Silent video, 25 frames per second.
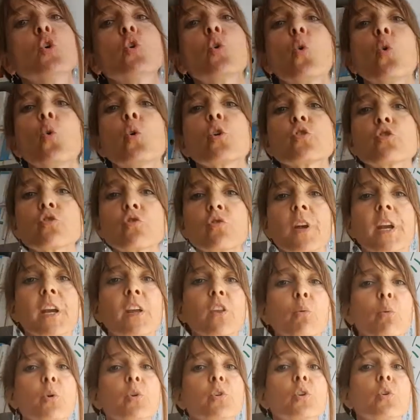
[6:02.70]
core
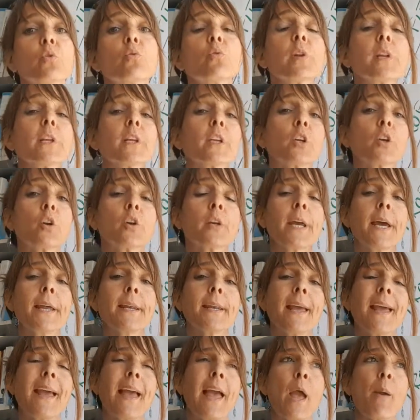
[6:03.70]
strength, what you're really good
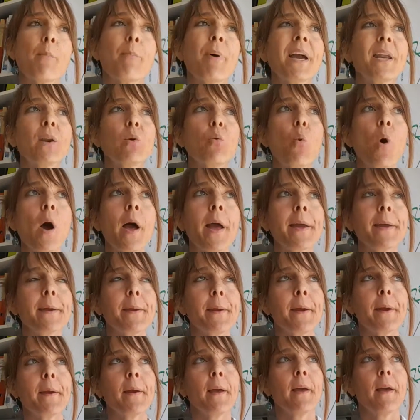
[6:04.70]
at. And by the
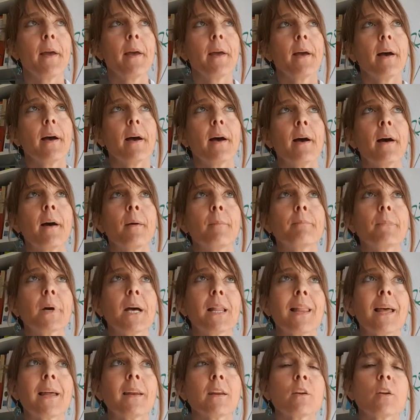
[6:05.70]
way, a
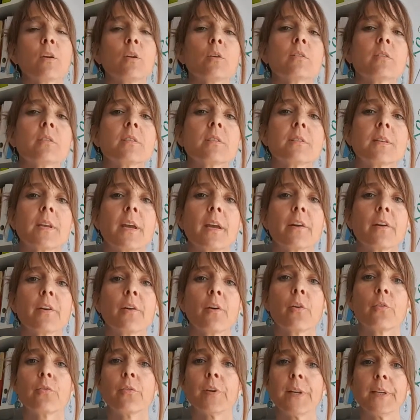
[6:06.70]
lot of coaches that are
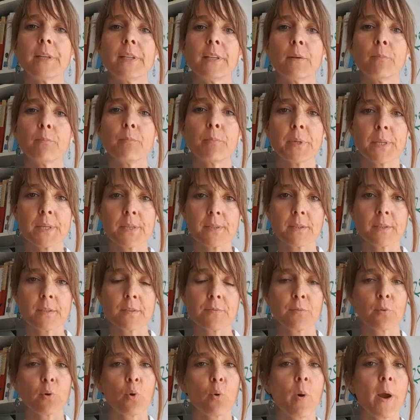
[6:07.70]
already in business
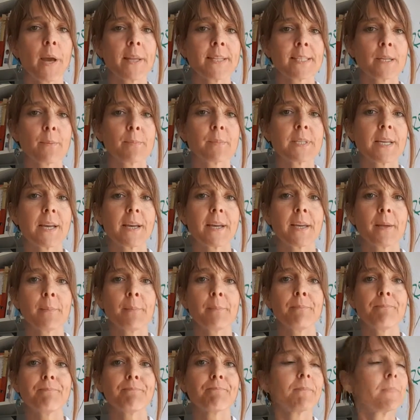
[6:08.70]
for quite some
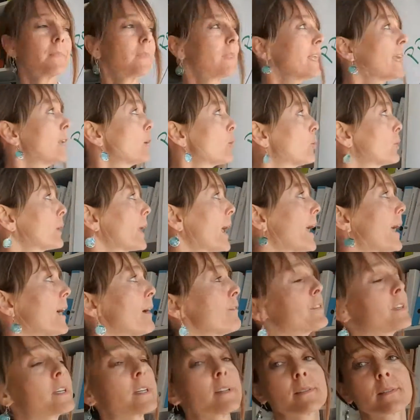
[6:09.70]
time, they don't
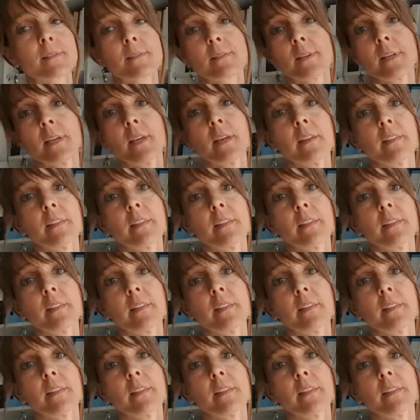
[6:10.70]
have this.